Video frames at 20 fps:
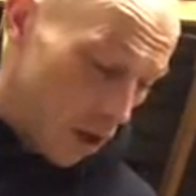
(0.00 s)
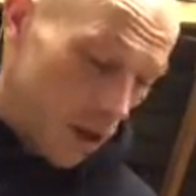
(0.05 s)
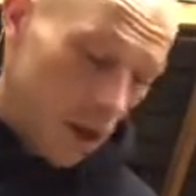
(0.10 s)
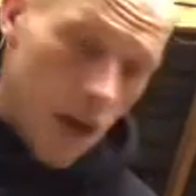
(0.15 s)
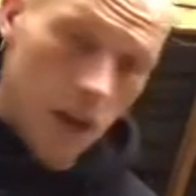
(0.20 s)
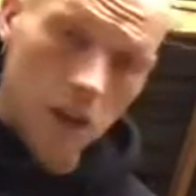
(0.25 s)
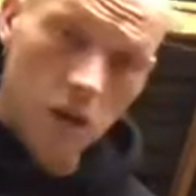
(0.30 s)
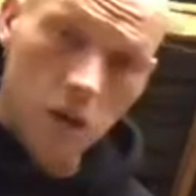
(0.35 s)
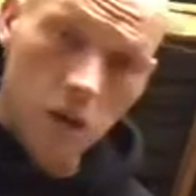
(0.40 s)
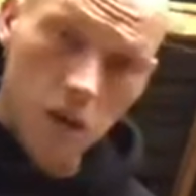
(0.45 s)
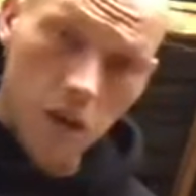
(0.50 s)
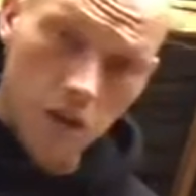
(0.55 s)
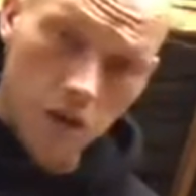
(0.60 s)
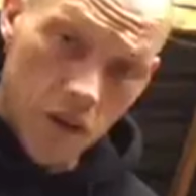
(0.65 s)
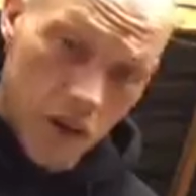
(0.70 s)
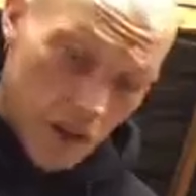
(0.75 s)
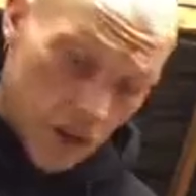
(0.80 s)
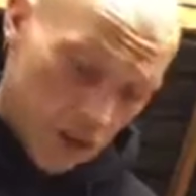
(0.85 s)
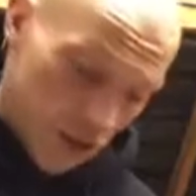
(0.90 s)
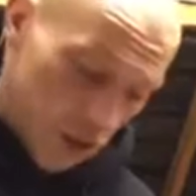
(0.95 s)
I catch too many
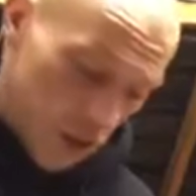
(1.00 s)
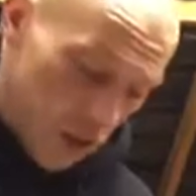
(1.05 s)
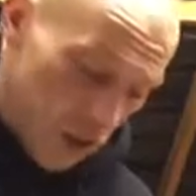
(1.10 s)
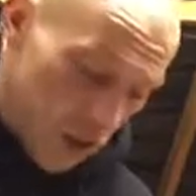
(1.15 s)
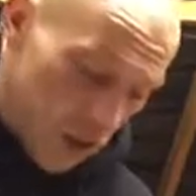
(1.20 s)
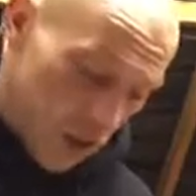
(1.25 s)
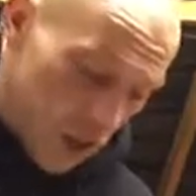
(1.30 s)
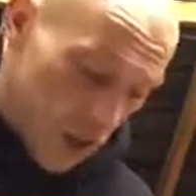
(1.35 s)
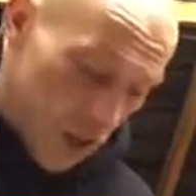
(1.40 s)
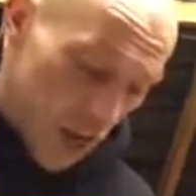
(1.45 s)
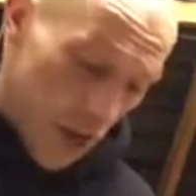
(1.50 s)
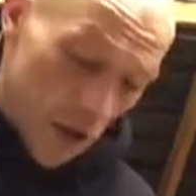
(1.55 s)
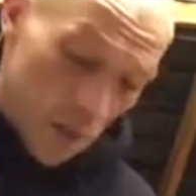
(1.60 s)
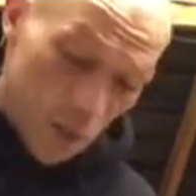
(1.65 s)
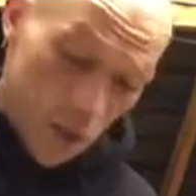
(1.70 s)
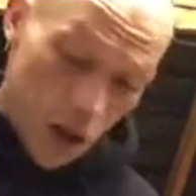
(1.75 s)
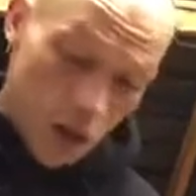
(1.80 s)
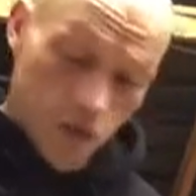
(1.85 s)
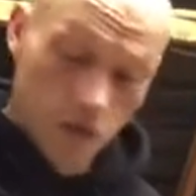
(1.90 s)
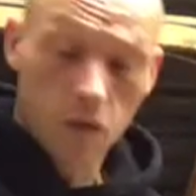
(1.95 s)
fish, and then
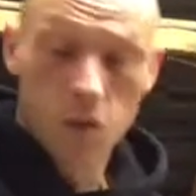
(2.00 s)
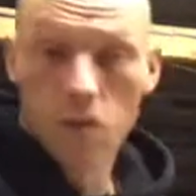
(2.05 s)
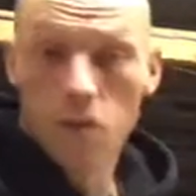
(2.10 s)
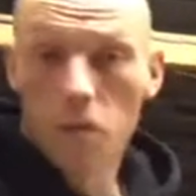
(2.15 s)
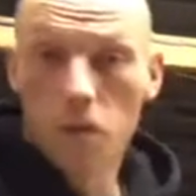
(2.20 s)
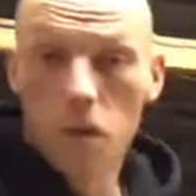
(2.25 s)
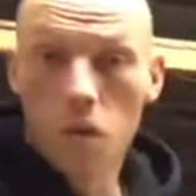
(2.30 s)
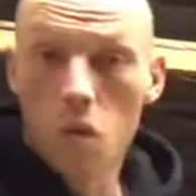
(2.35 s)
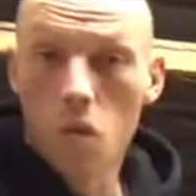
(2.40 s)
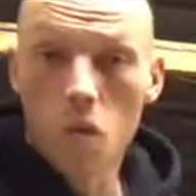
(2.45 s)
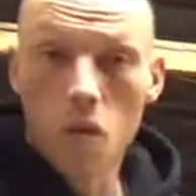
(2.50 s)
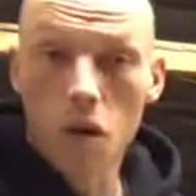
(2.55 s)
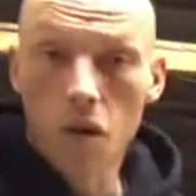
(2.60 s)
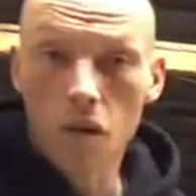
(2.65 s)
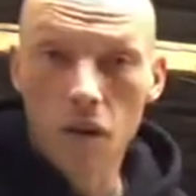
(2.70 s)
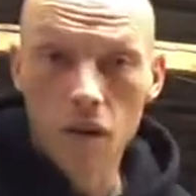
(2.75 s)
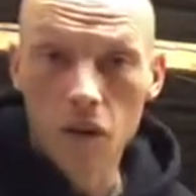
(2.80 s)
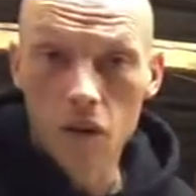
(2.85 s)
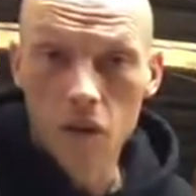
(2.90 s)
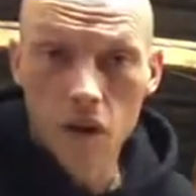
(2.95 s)
plus on the water I
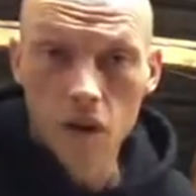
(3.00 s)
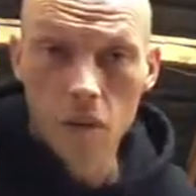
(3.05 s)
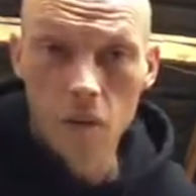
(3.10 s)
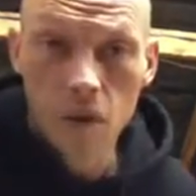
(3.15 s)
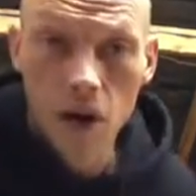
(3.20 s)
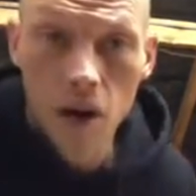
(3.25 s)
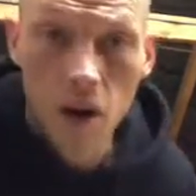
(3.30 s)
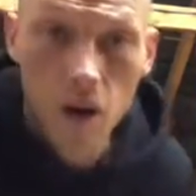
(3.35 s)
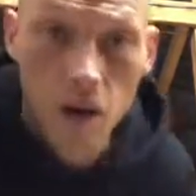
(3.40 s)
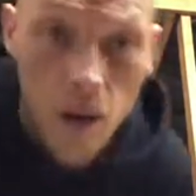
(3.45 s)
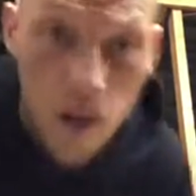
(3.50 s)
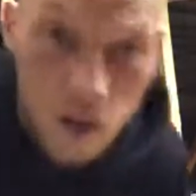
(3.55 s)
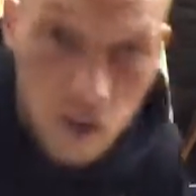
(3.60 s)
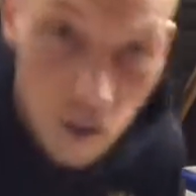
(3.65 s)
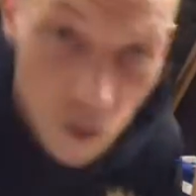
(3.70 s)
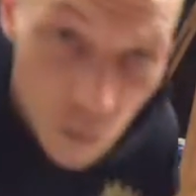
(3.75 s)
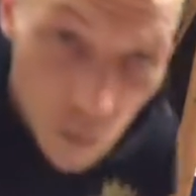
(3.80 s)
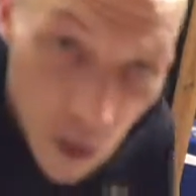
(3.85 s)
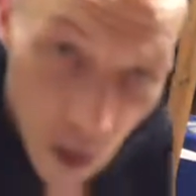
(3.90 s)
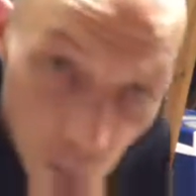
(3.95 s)
fish and not have braided hook links,
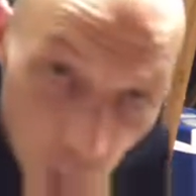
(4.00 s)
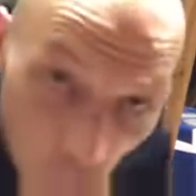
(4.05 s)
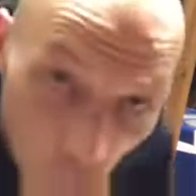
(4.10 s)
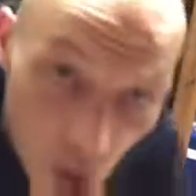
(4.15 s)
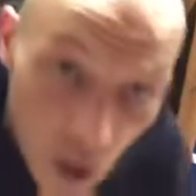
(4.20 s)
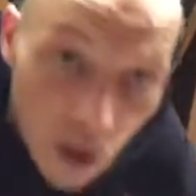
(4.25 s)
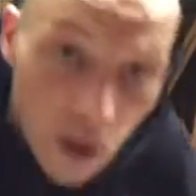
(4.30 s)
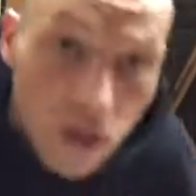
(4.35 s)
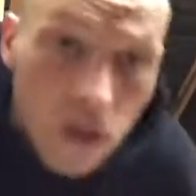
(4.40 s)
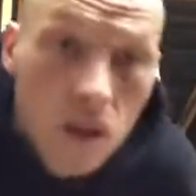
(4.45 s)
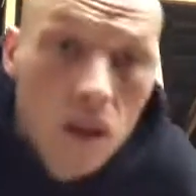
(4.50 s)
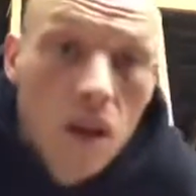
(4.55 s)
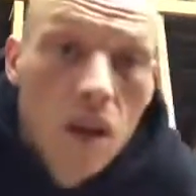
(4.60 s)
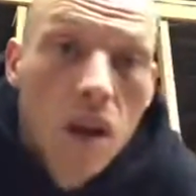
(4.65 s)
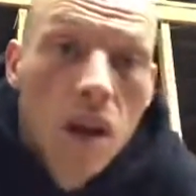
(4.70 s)
so it's bloody pointless.